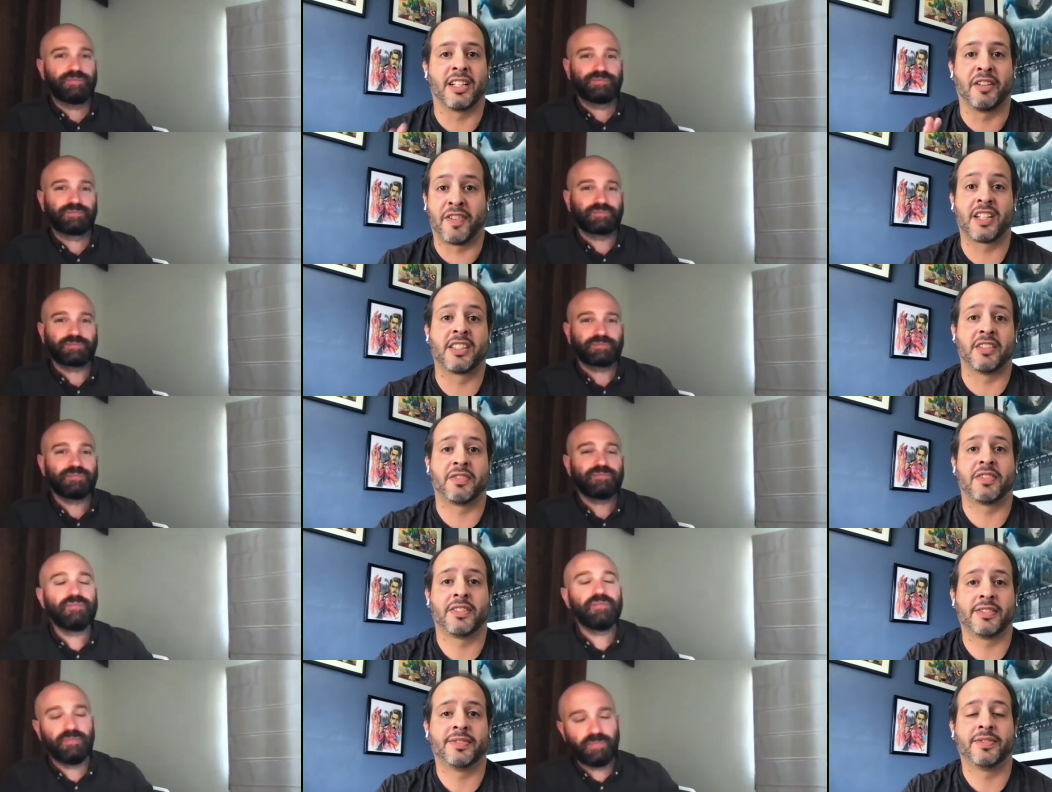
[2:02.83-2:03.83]
Speaker 1: effective.
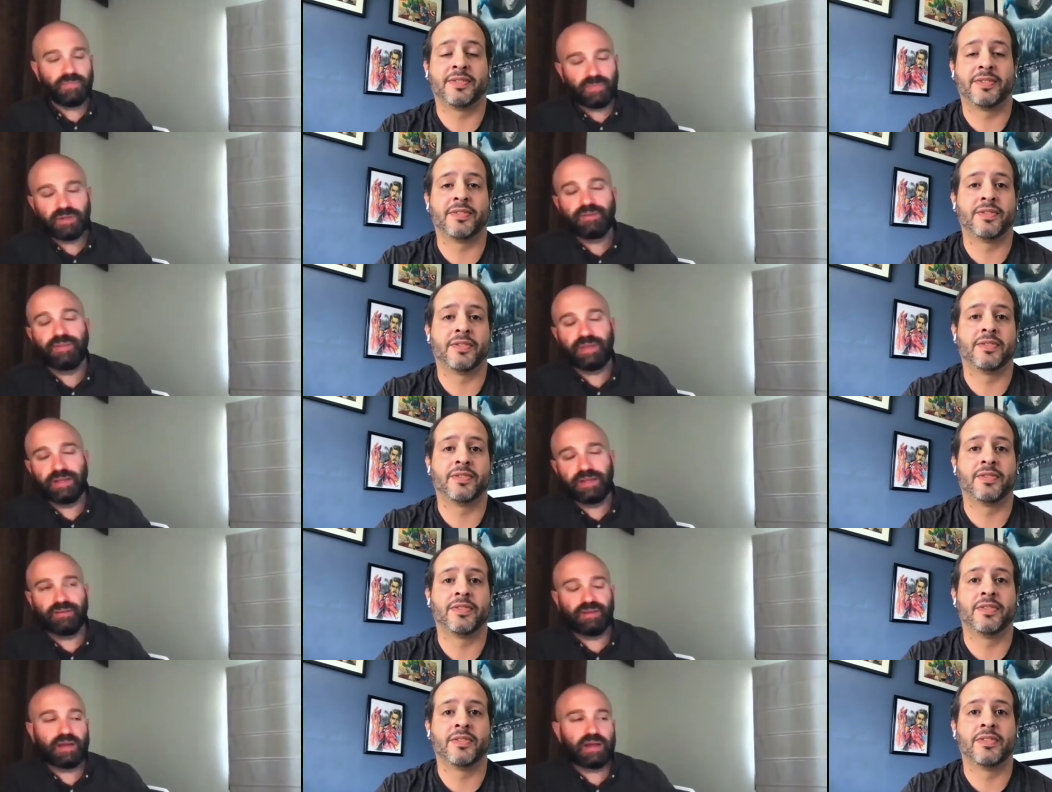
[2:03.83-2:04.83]
Speaker 2: Thanks.
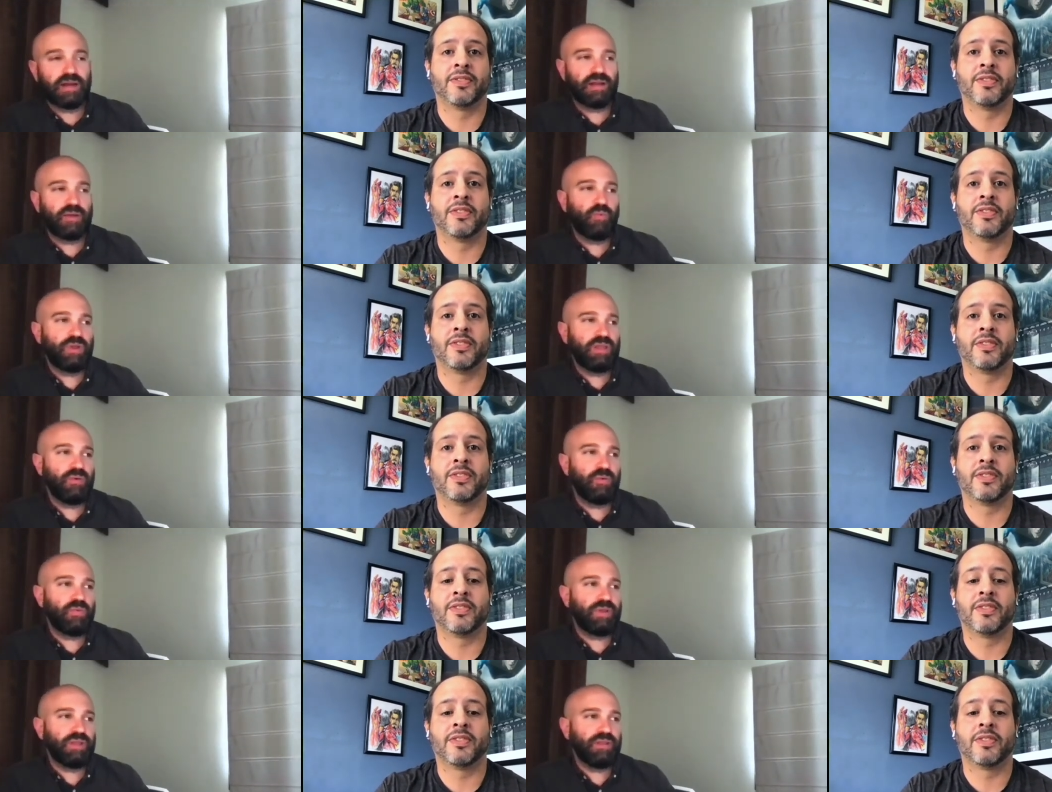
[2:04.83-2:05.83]
Uh, we
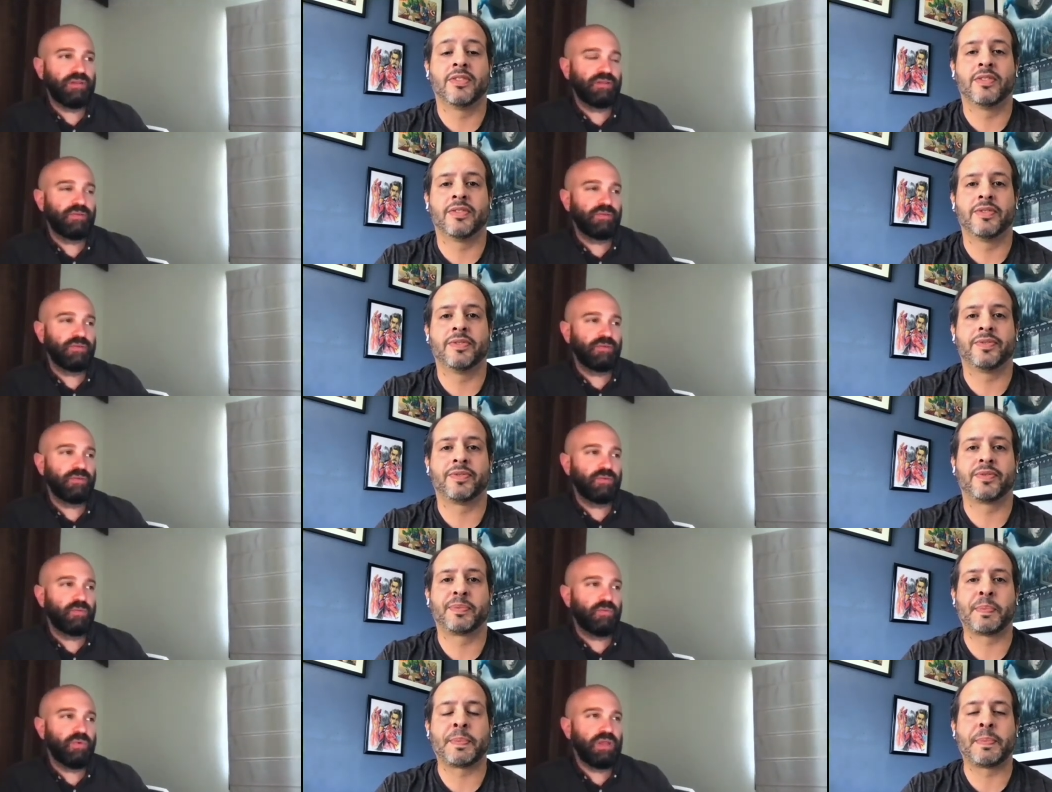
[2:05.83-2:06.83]
we
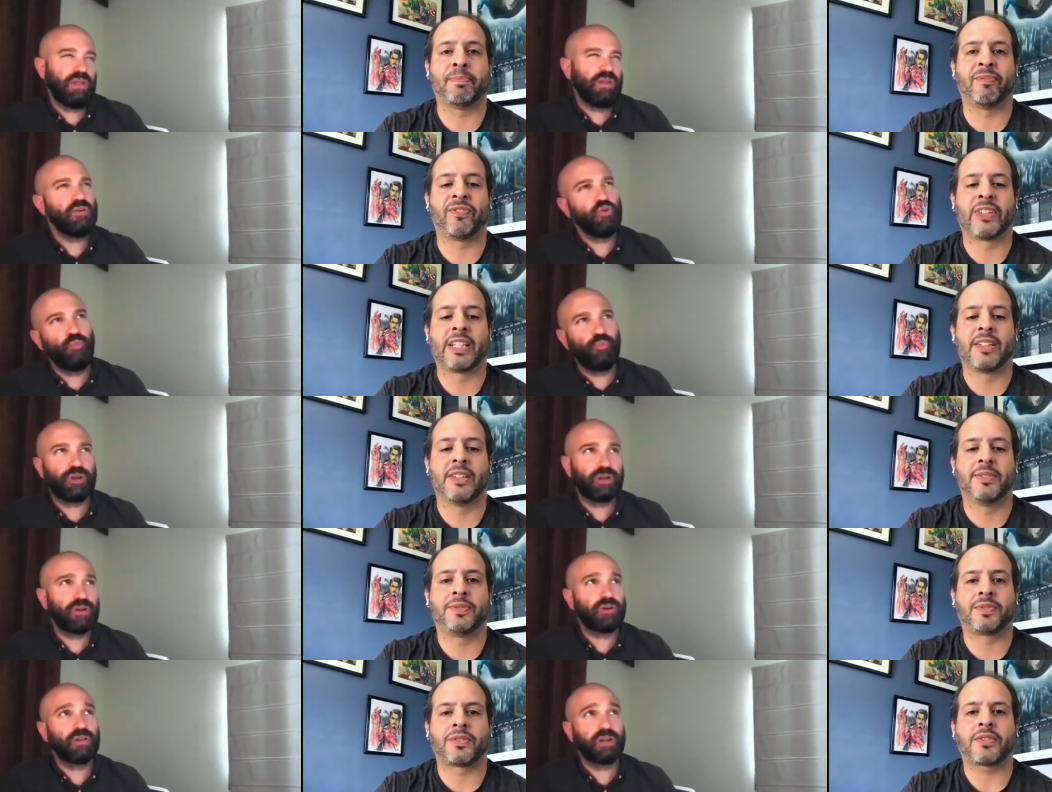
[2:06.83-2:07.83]
we knew pretty
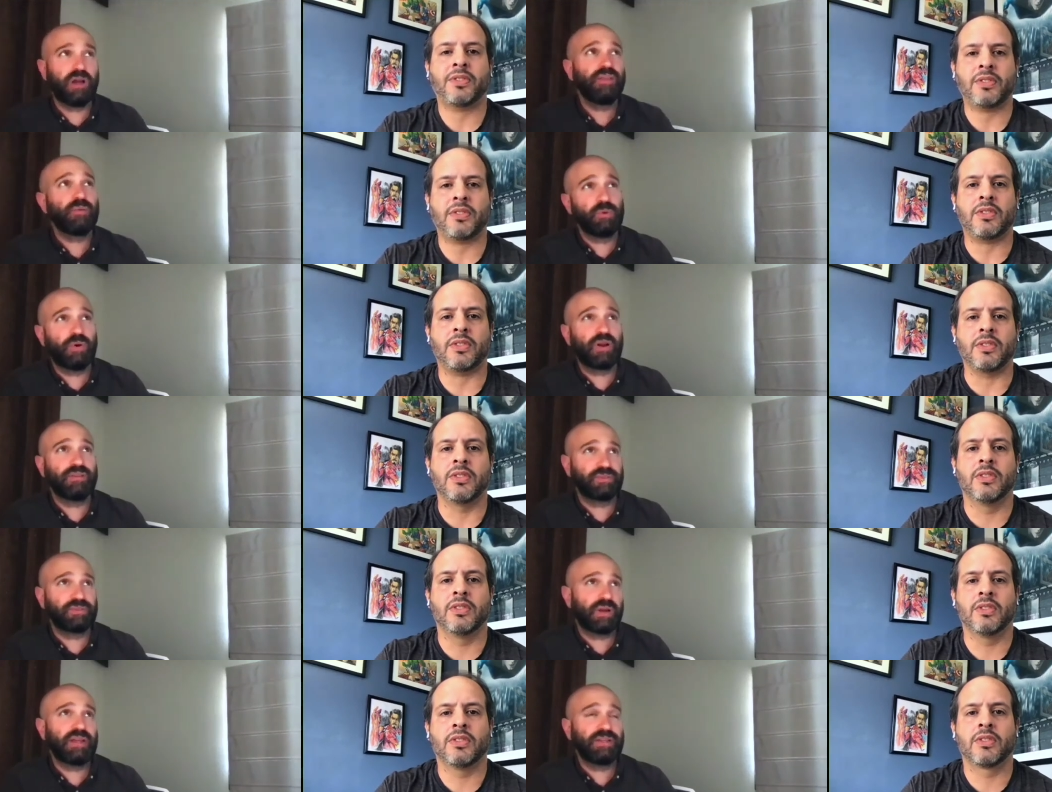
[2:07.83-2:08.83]
early on that we wanted to try
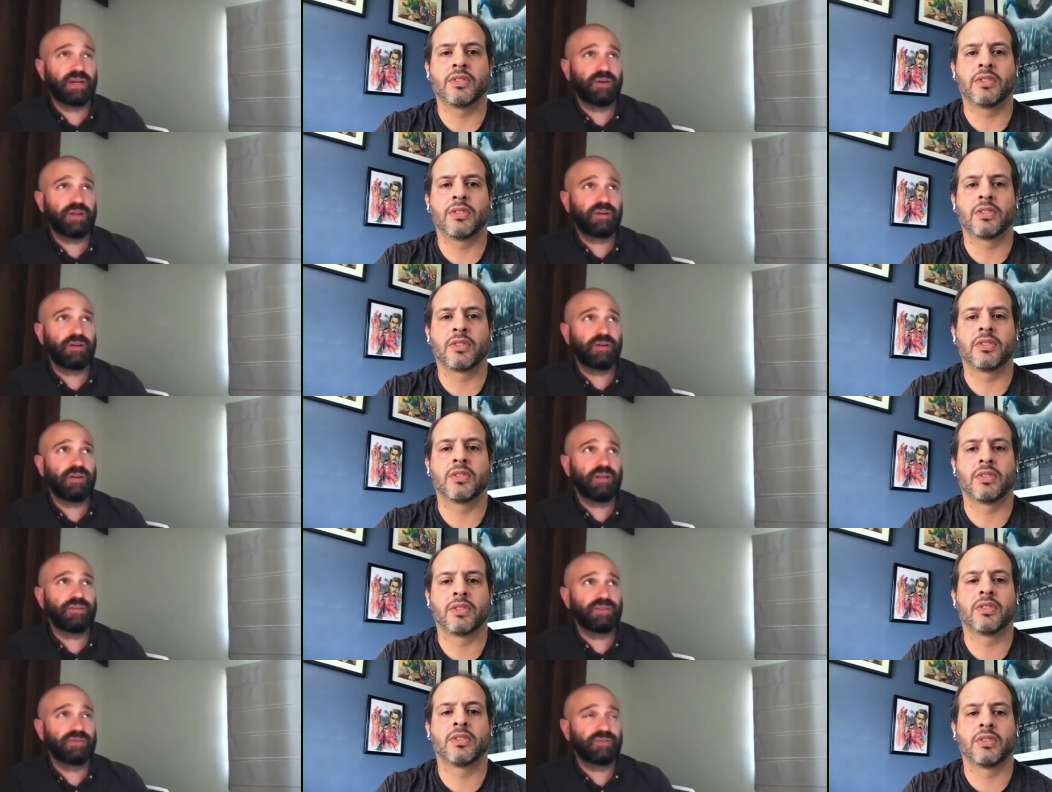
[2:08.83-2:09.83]
a narrator into the
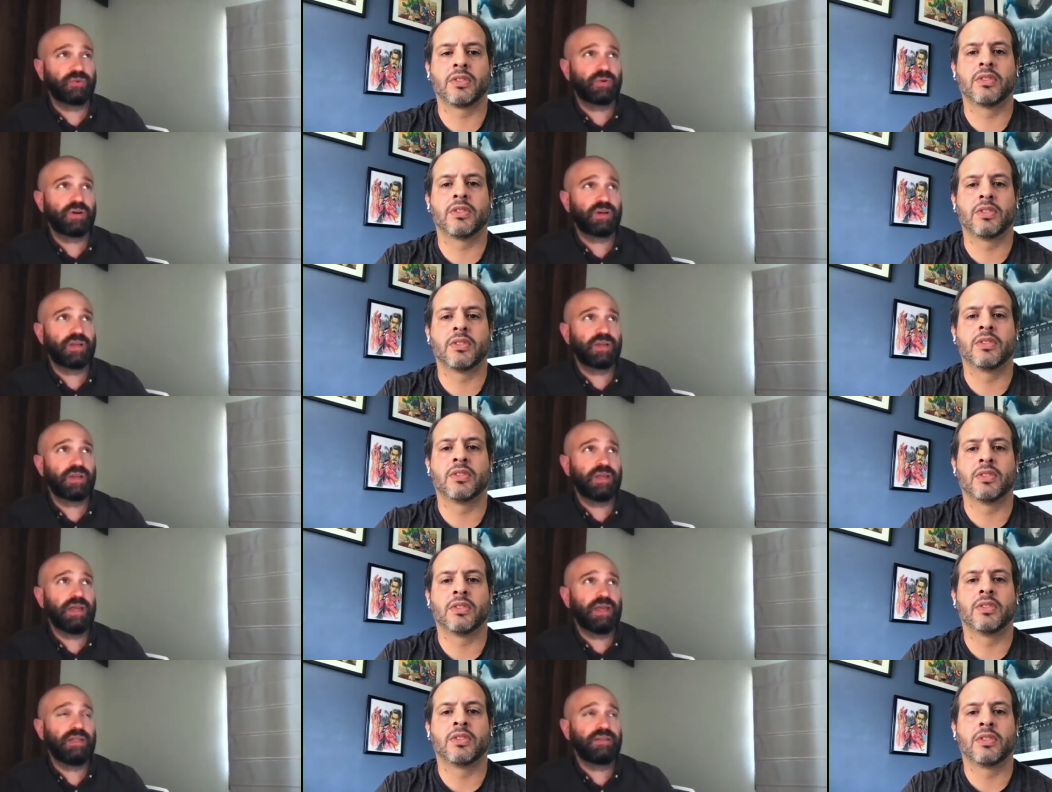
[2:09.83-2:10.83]
story,
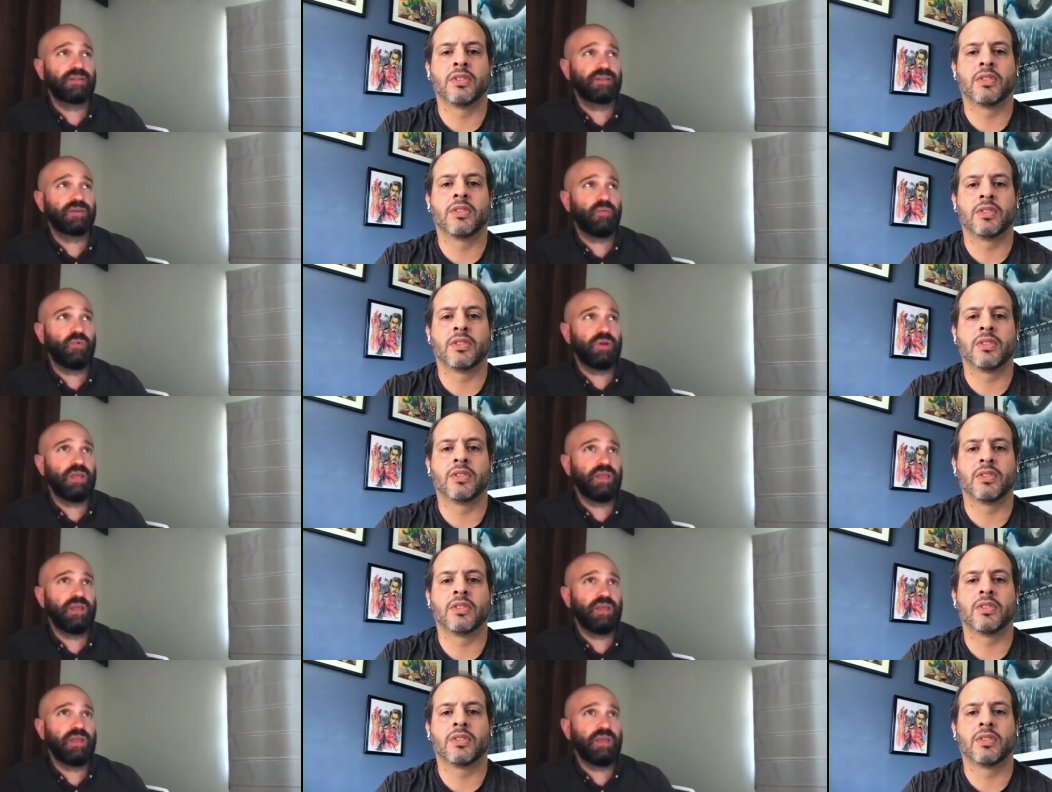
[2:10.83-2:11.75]
and we